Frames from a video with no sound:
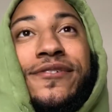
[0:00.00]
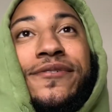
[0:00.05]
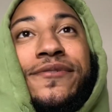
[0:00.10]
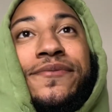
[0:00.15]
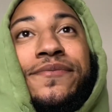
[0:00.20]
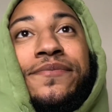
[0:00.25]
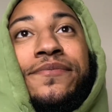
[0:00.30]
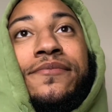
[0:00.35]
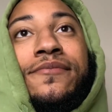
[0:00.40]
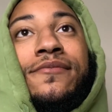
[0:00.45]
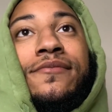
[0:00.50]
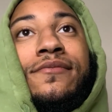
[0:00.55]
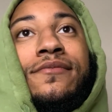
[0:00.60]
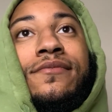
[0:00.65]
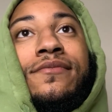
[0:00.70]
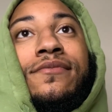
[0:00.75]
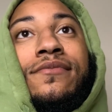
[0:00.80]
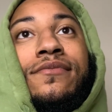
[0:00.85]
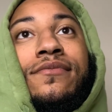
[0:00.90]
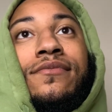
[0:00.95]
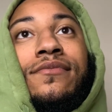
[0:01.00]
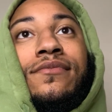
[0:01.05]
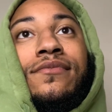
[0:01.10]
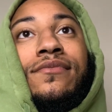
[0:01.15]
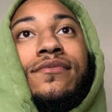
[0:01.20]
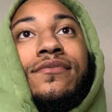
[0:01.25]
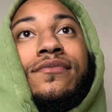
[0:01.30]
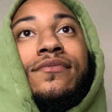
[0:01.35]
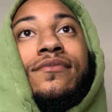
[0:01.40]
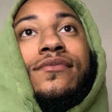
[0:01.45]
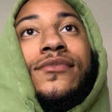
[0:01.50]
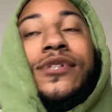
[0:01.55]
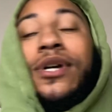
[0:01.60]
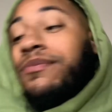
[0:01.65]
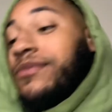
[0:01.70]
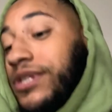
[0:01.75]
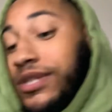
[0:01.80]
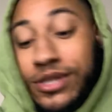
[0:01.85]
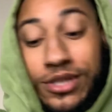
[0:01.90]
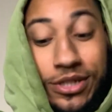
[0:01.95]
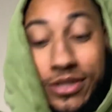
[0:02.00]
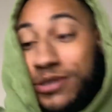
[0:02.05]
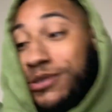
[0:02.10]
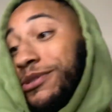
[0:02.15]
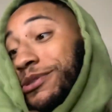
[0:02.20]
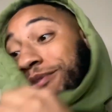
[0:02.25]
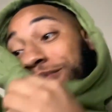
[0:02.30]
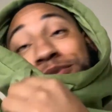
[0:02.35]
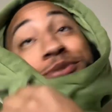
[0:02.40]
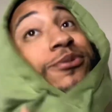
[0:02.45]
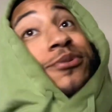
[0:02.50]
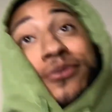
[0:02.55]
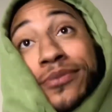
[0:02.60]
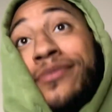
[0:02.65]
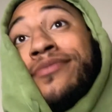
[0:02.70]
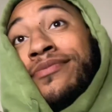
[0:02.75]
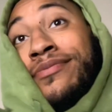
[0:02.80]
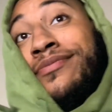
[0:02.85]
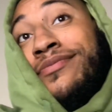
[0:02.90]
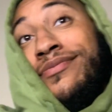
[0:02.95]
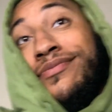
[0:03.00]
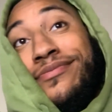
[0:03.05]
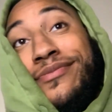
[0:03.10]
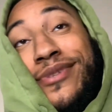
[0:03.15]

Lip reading: starting to get a little cool out here in Texas, so I get to kind